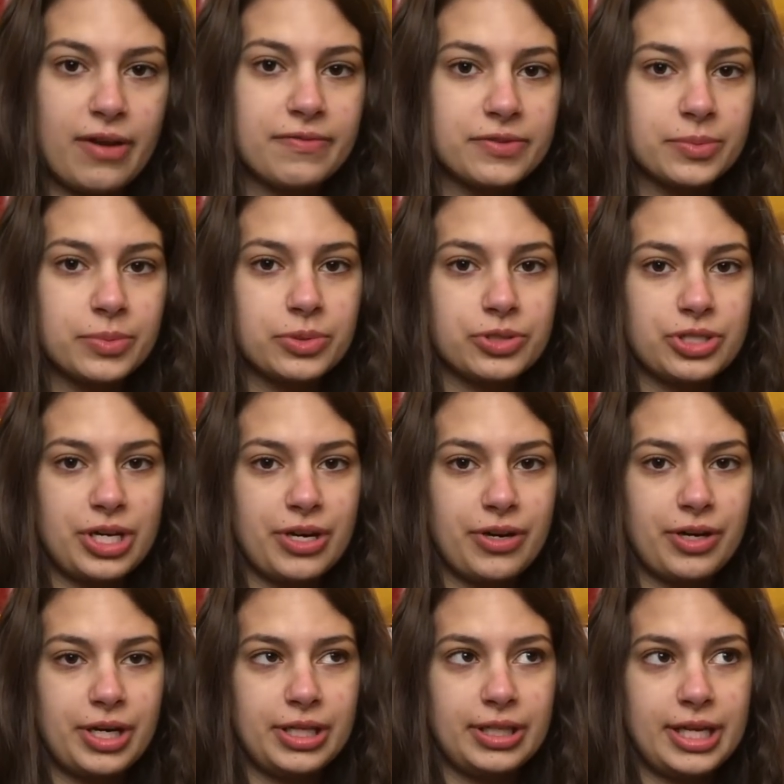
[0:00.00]
comfortable
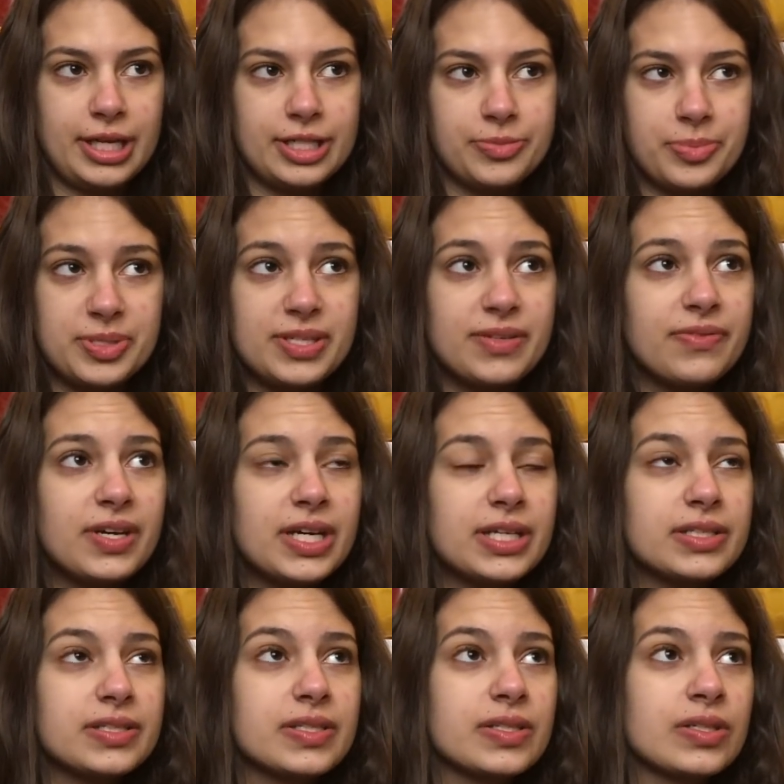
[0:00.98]
sharing like
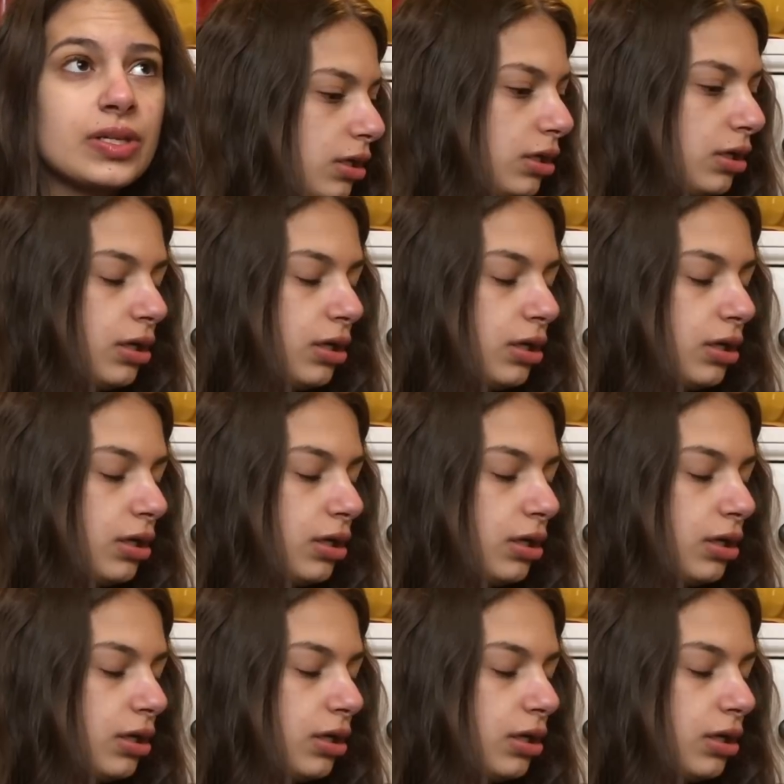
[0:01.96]
specifics.